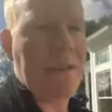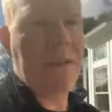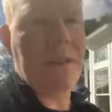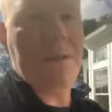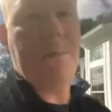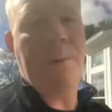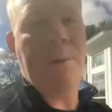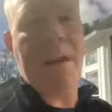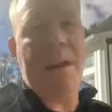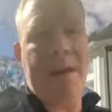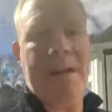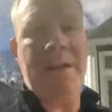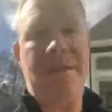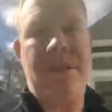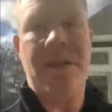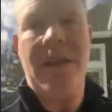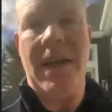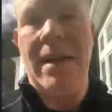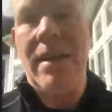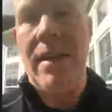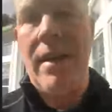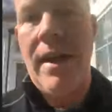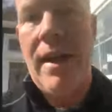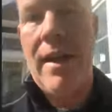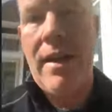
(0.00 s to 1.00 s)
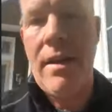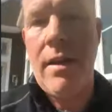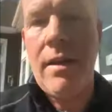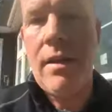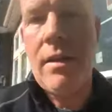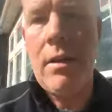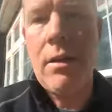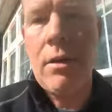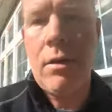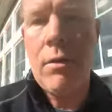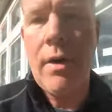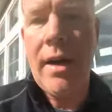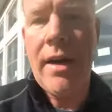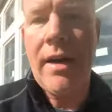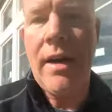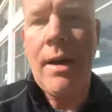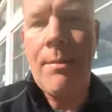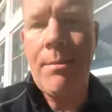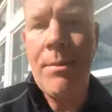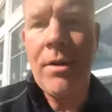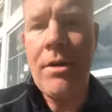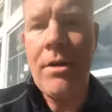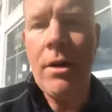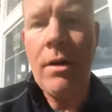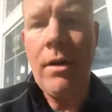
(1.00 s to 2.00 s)
space, and great
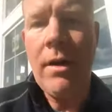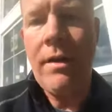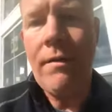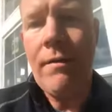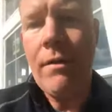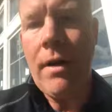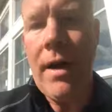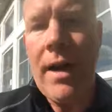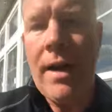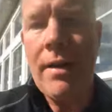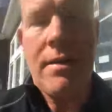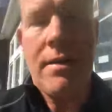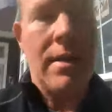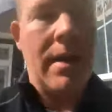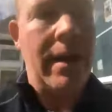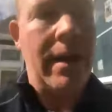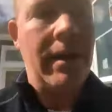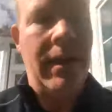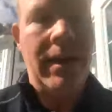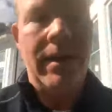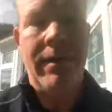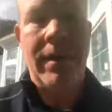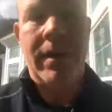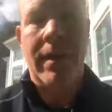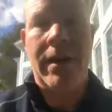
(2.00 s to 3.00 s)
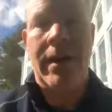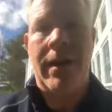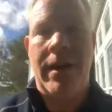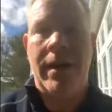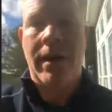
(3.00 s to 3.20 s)
opportunity for outside living.